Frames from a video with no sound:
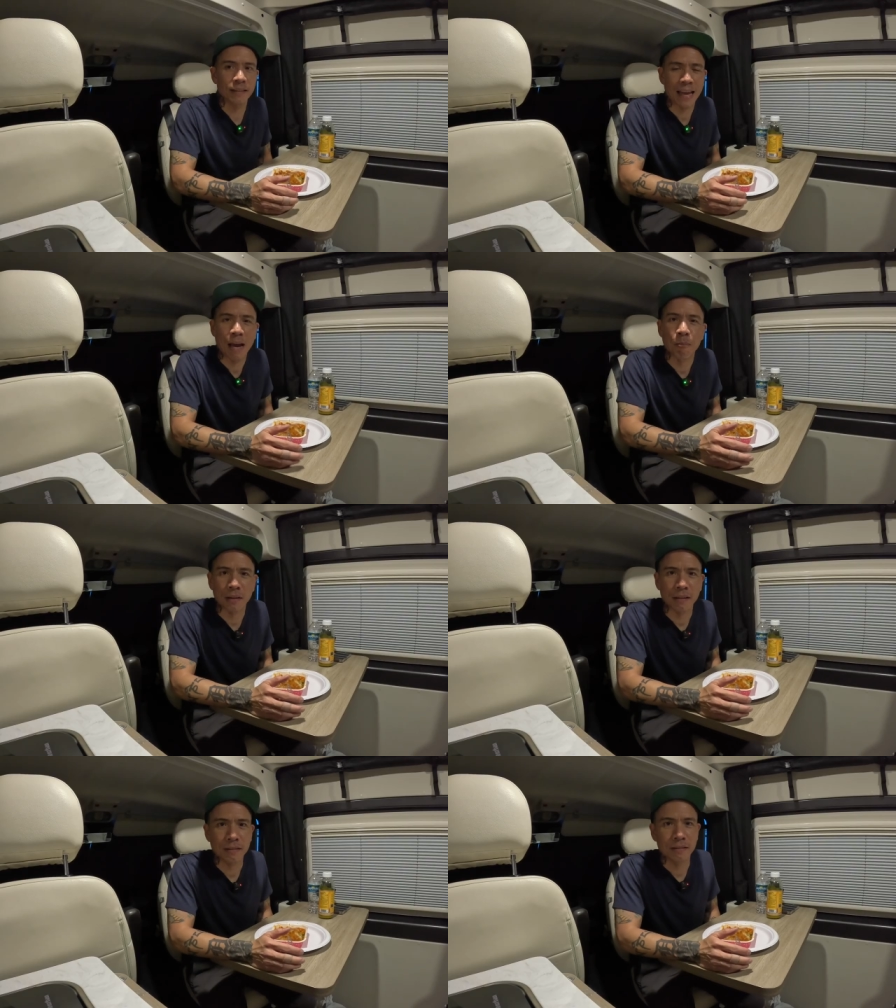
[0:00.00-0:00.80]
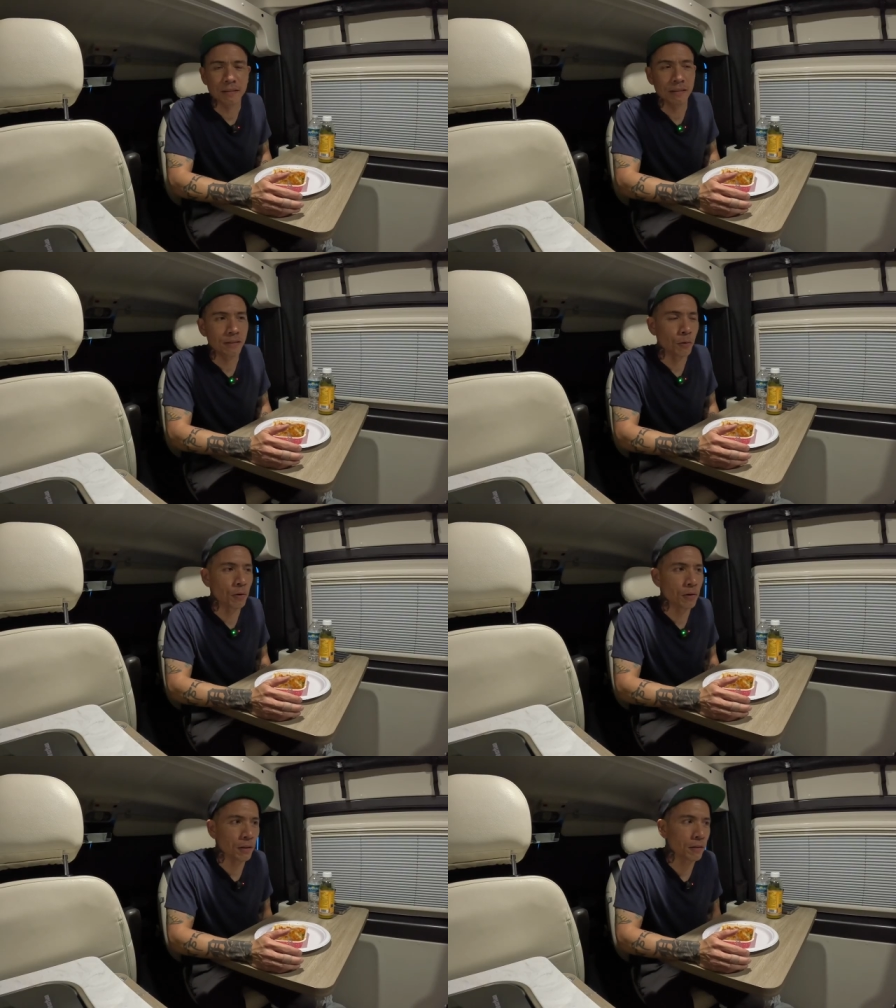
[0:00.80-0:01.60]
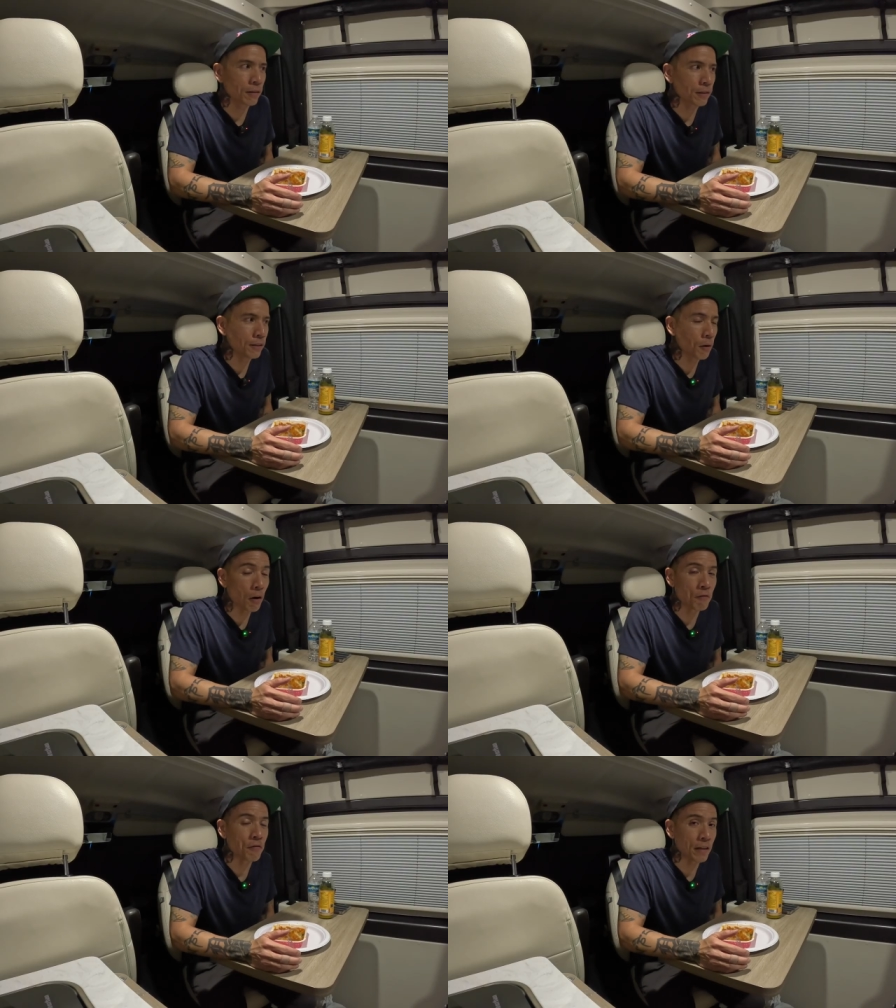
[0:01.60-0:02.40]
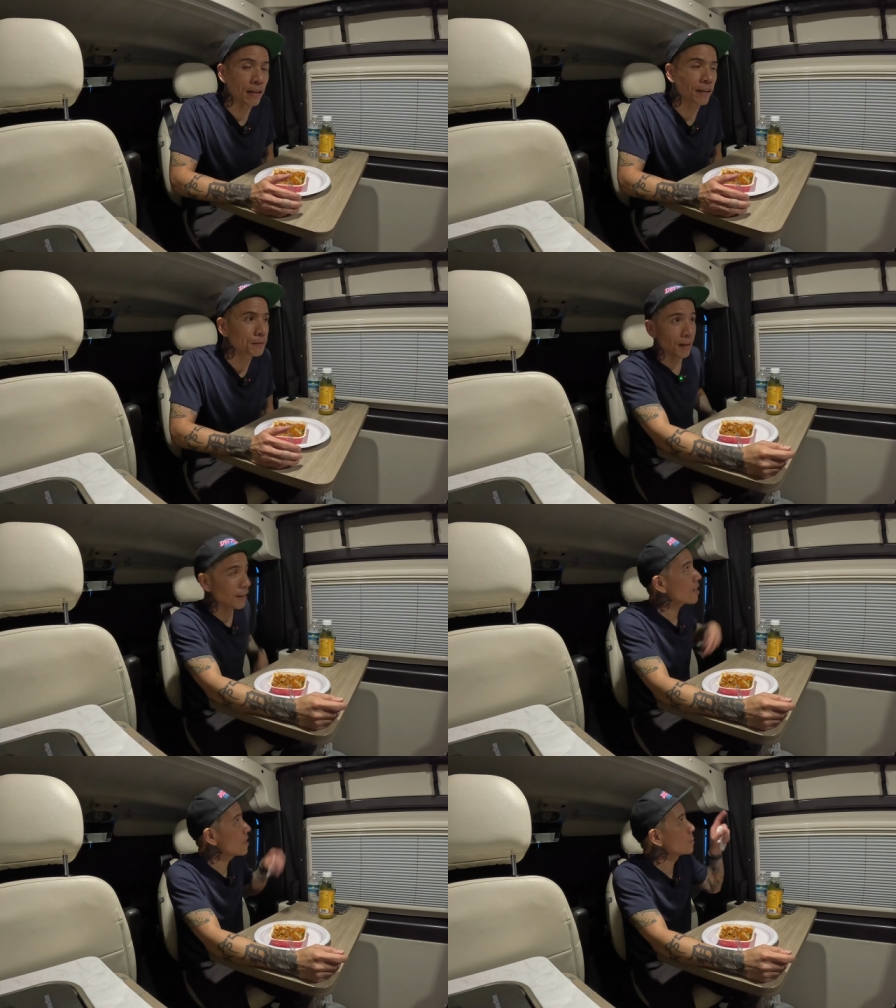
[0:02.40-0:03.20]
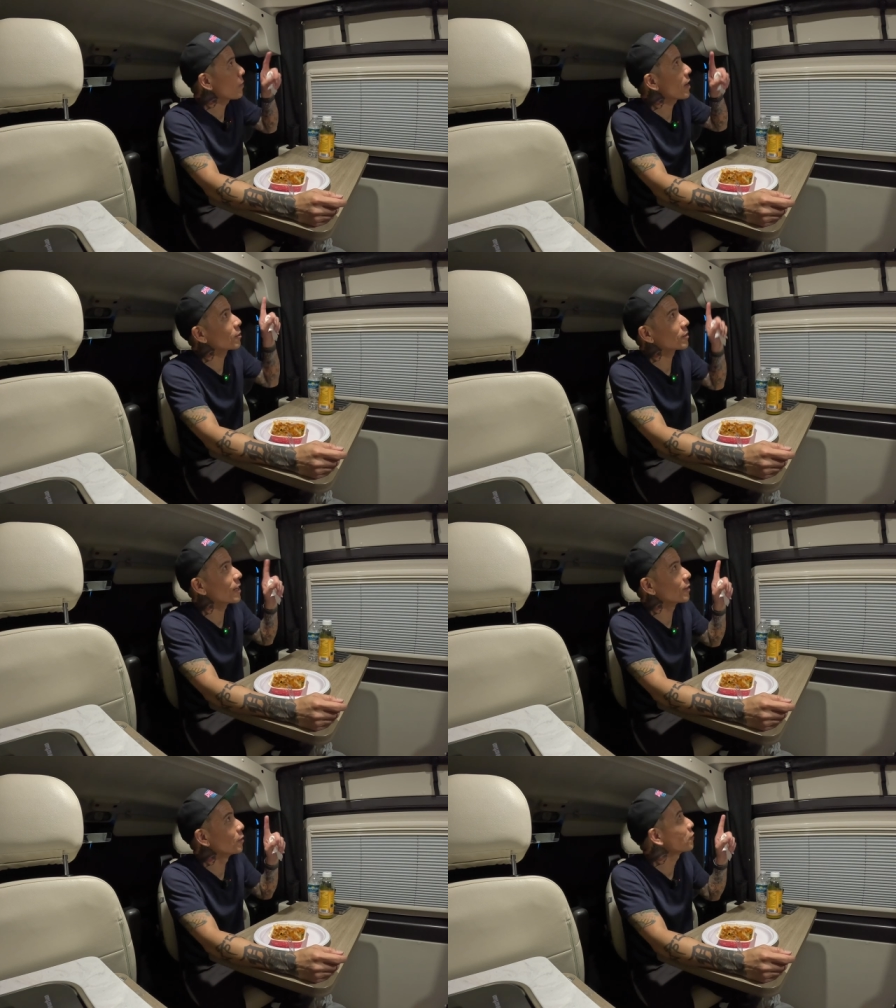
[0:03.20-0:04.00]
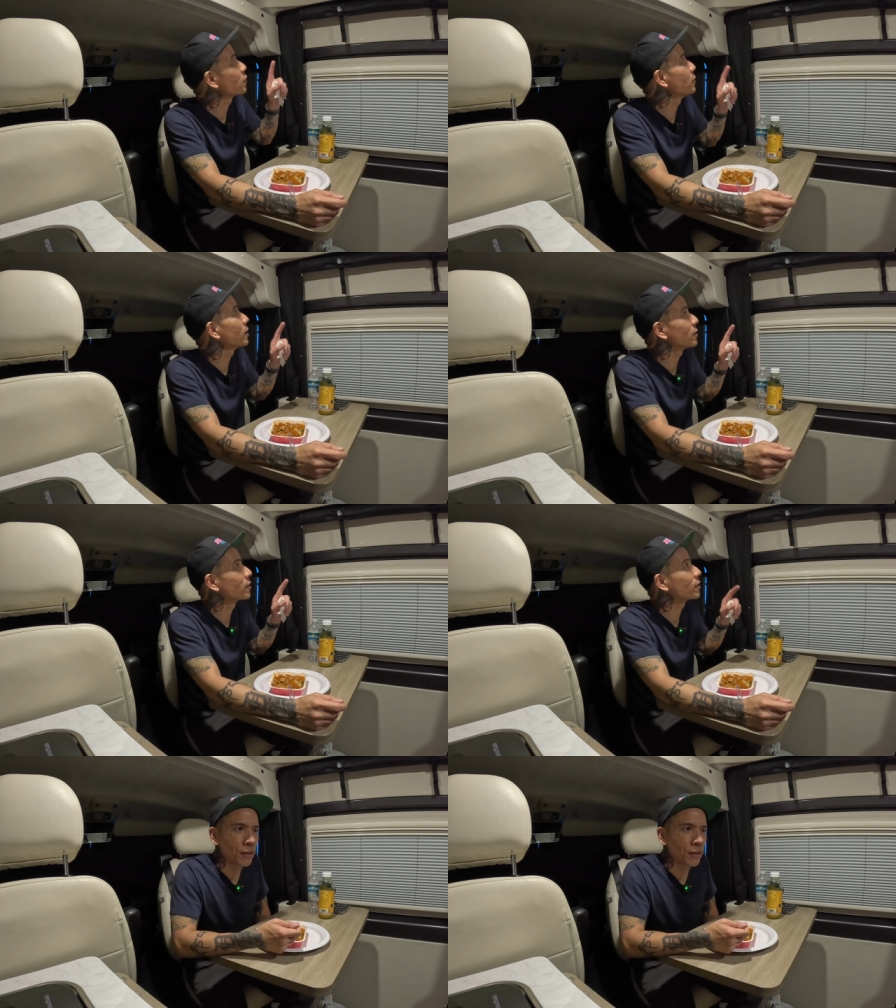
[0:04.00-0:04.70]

camping or, you know, RVing, a lot of these panels kind of look familiar.